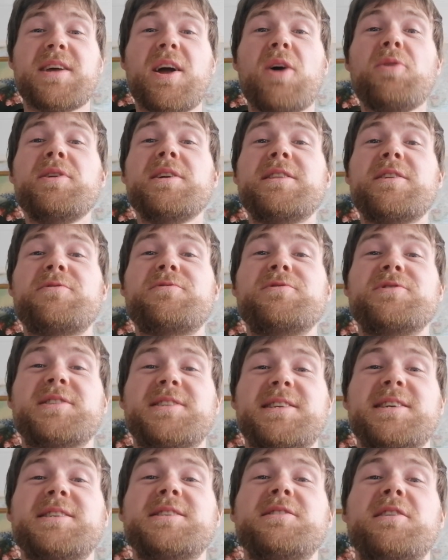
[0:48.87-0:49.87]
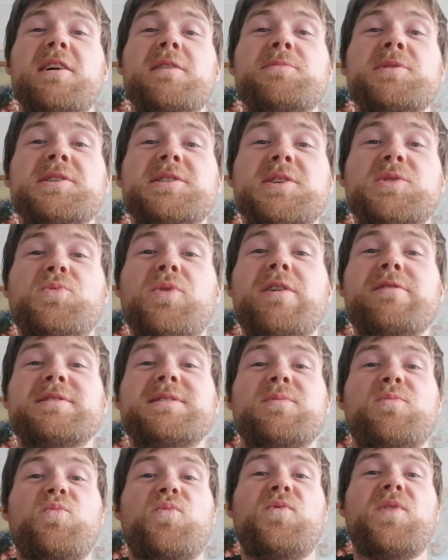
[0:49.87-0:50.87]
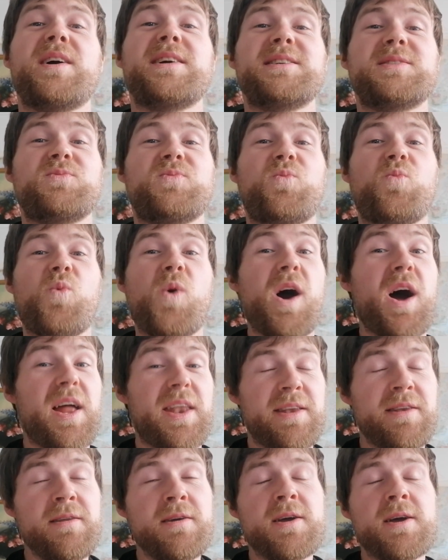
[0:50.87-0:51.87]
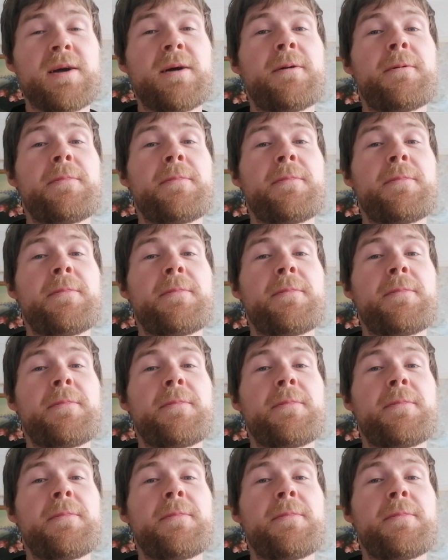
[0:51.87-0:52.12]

The only difference this time is whereas in Phase 1,